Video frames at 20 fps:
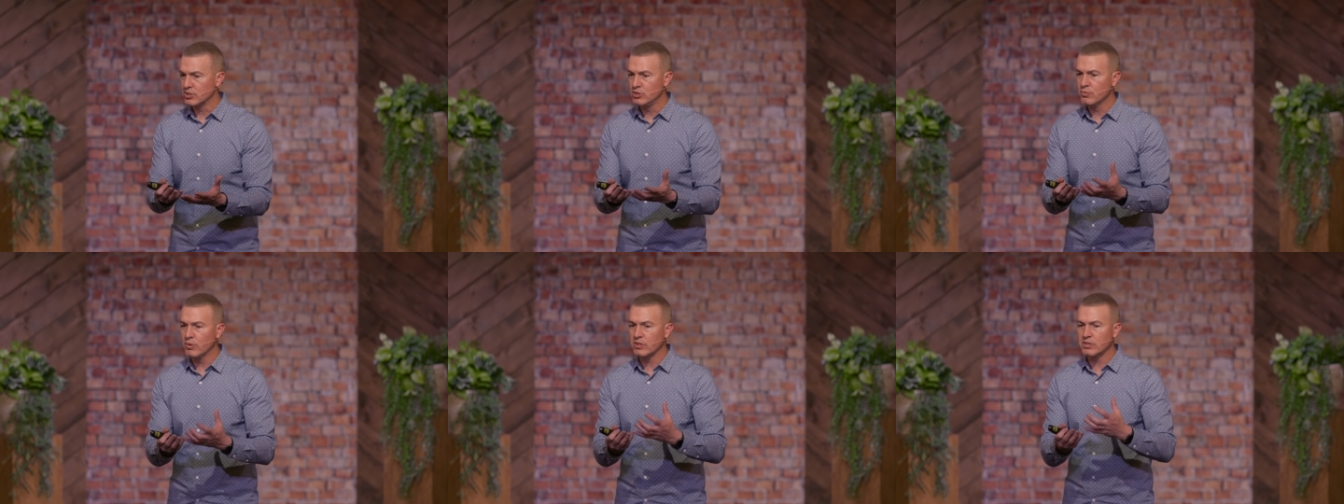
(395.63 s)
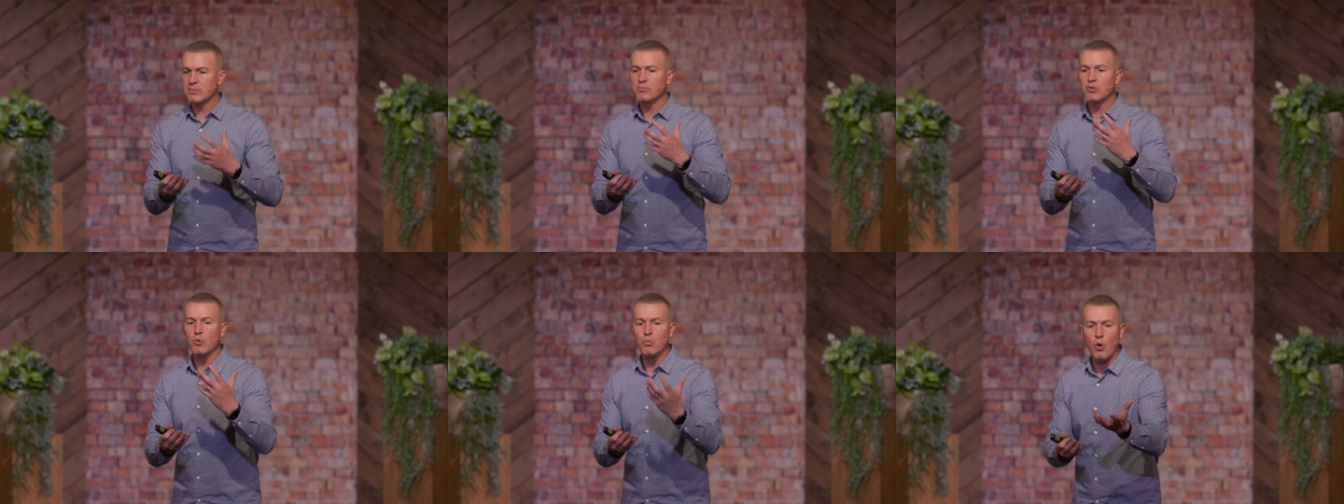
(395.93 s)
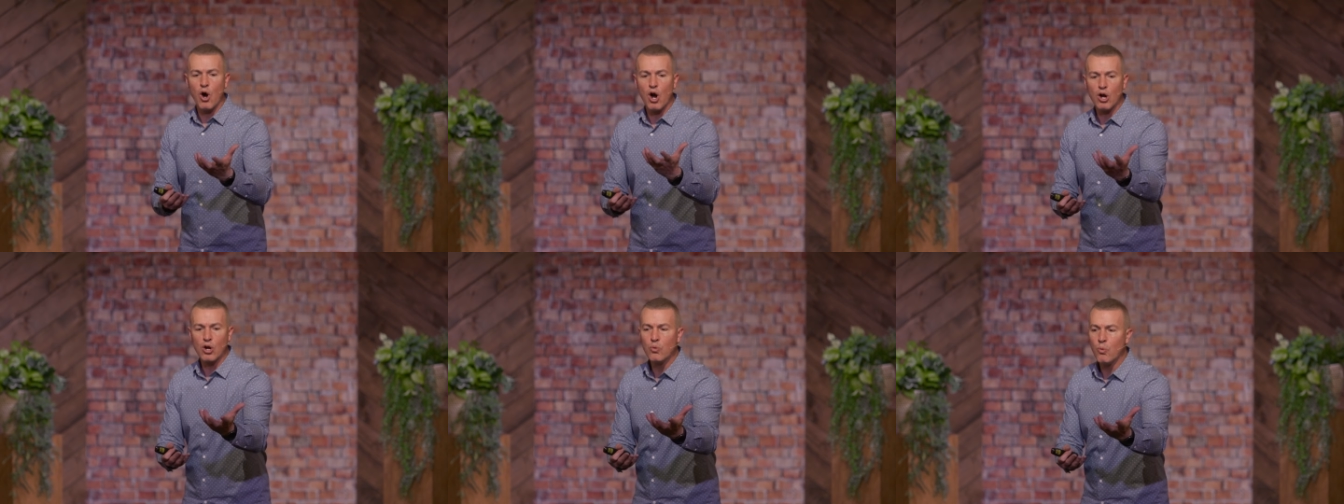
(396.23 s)
You want them to
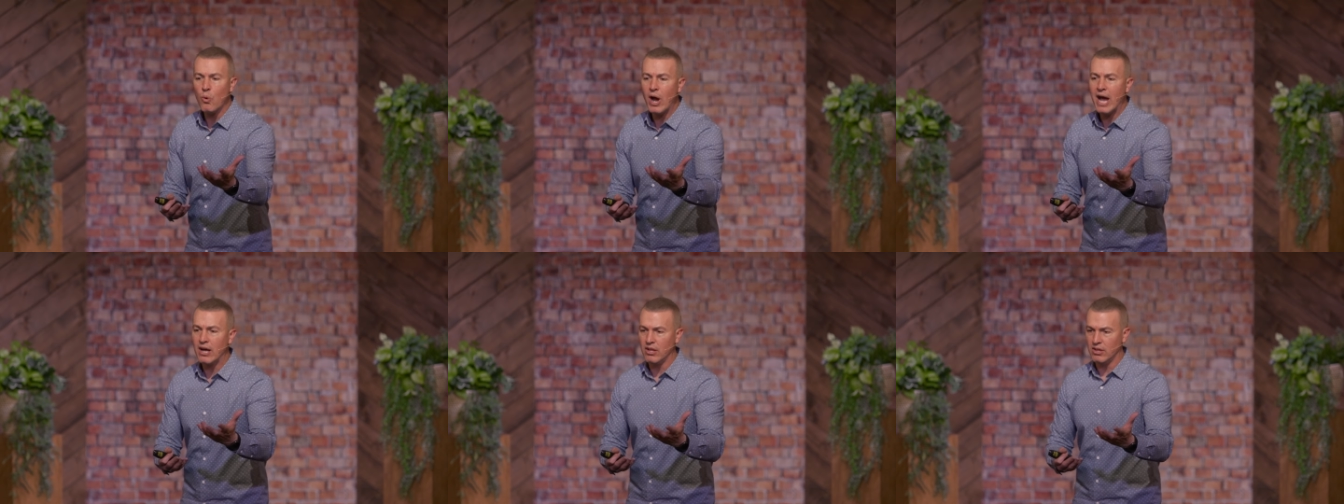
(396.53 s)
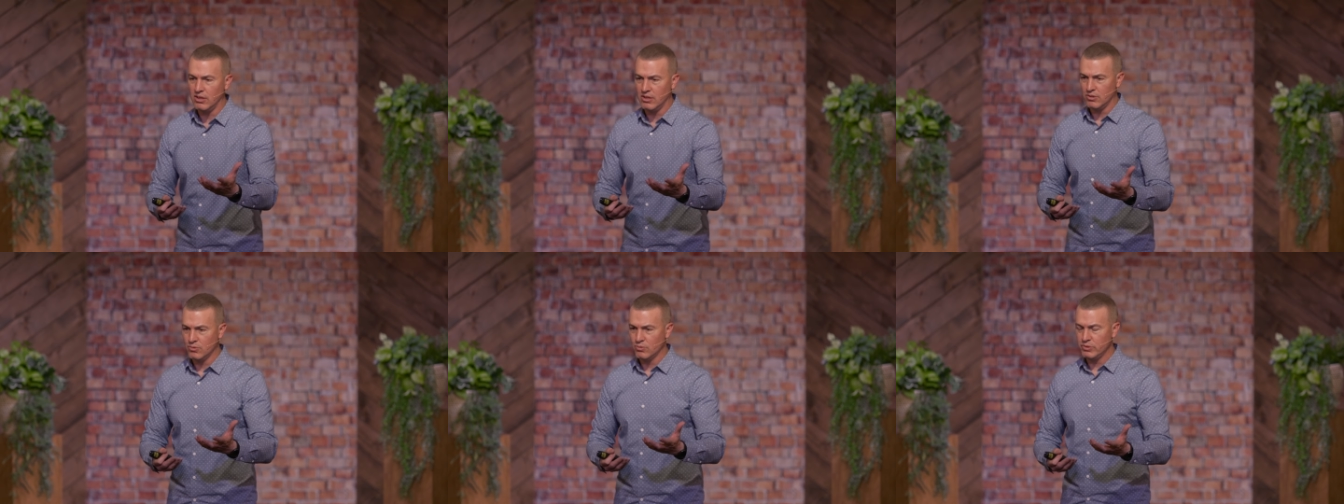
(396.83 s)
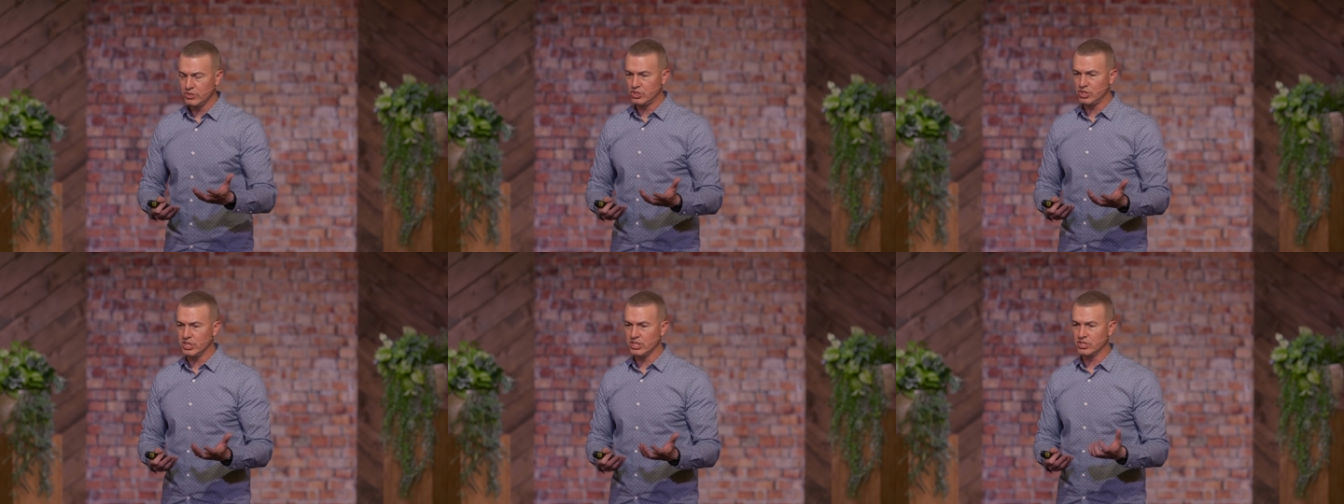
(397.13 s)
walk well
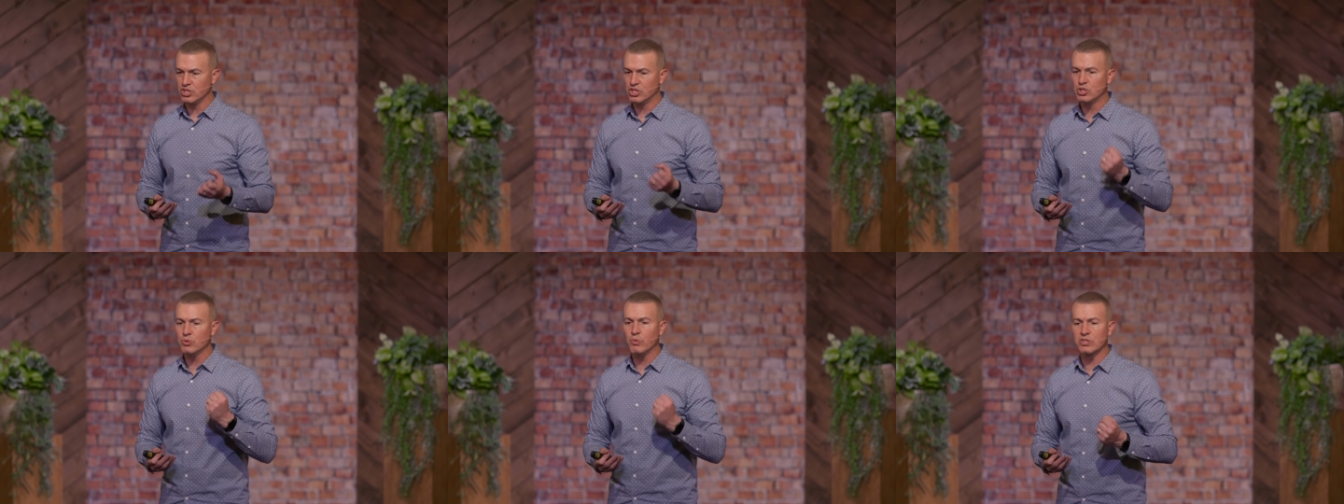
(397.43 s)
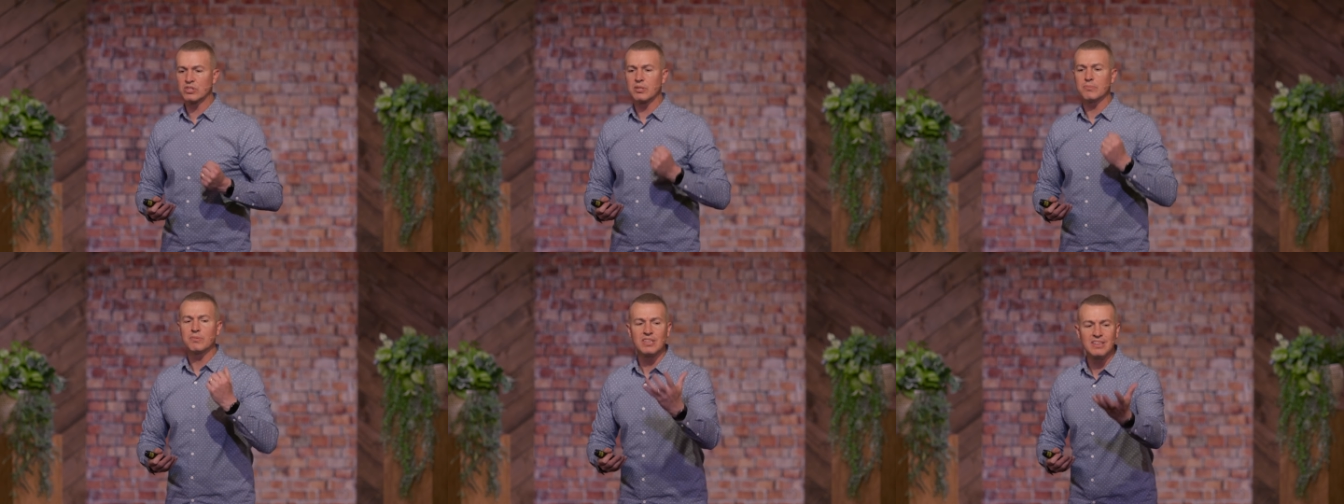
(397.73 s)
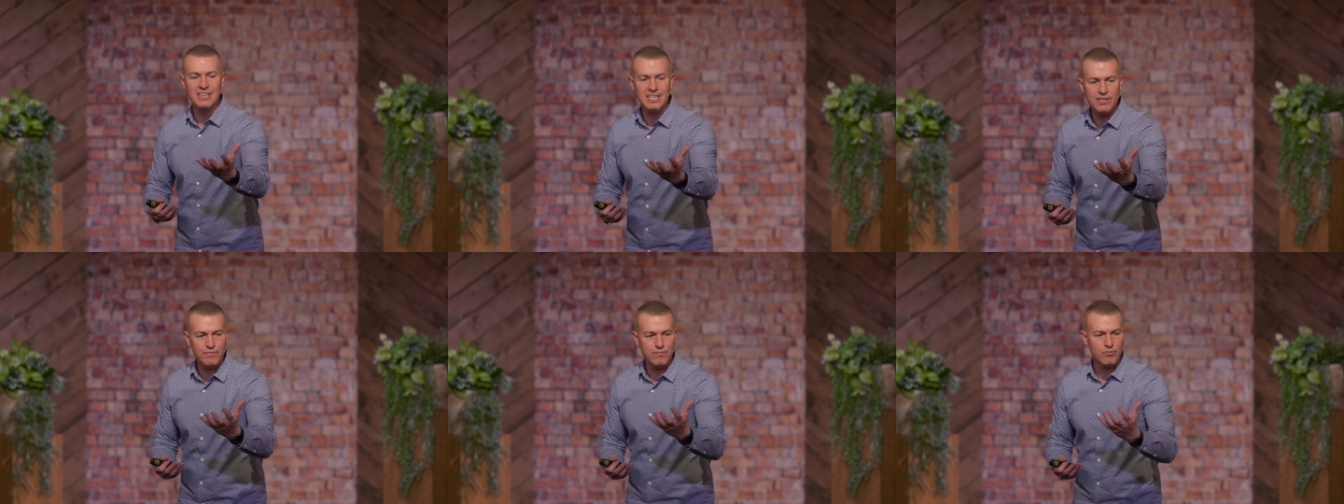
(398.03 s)
with Jesus. You want them to
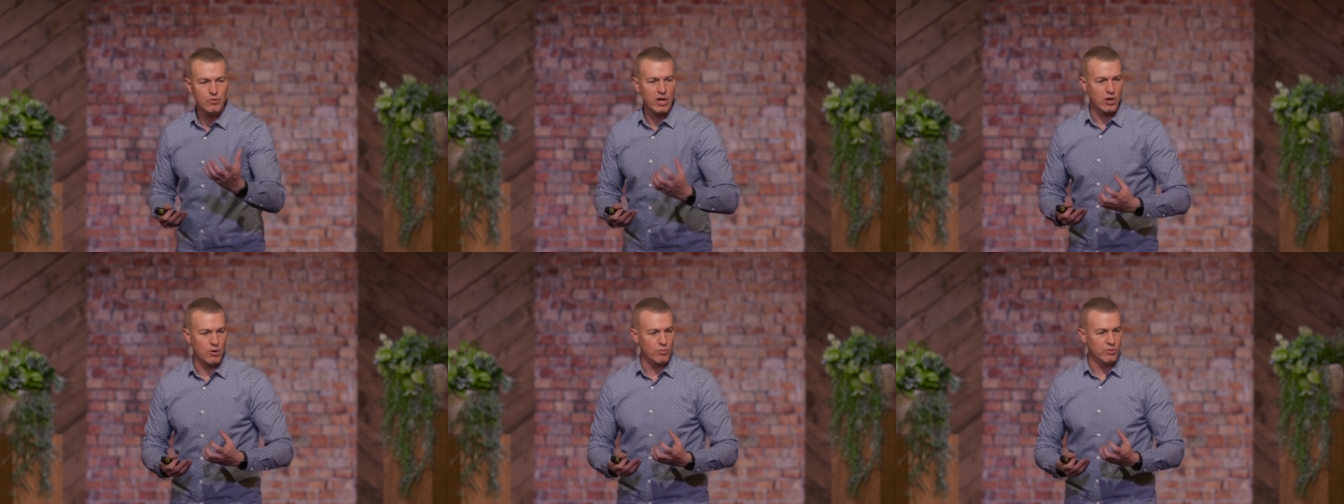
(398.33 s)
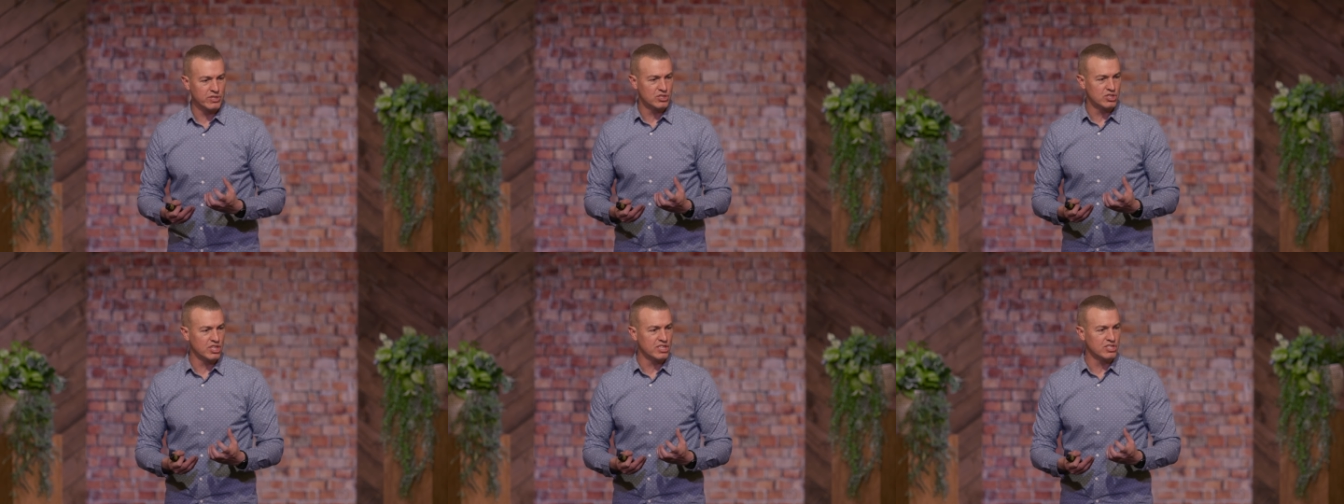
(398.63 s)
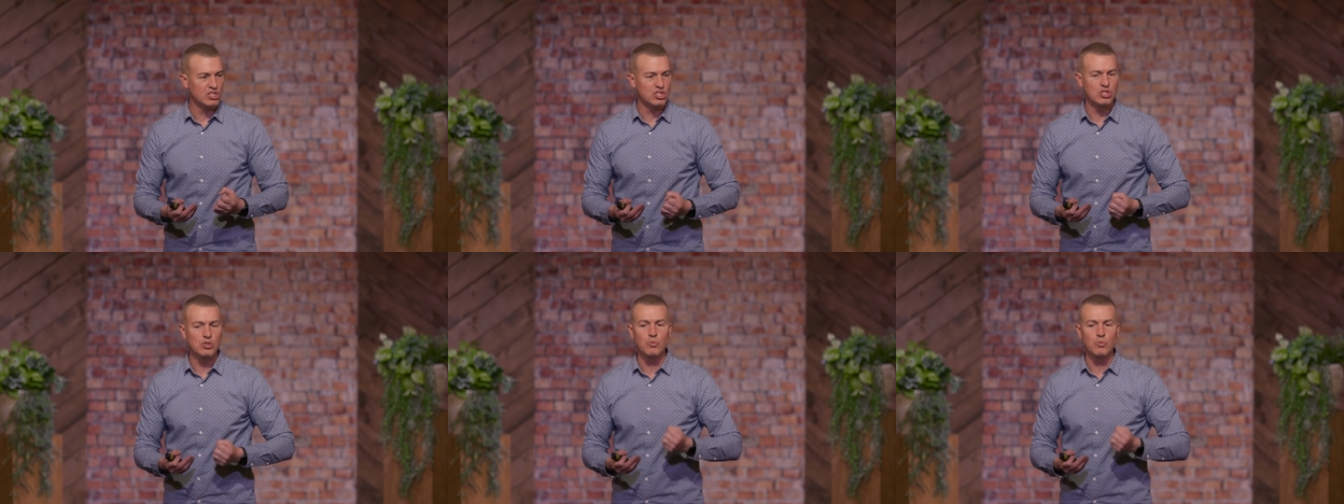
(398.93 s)
live well with Jesus.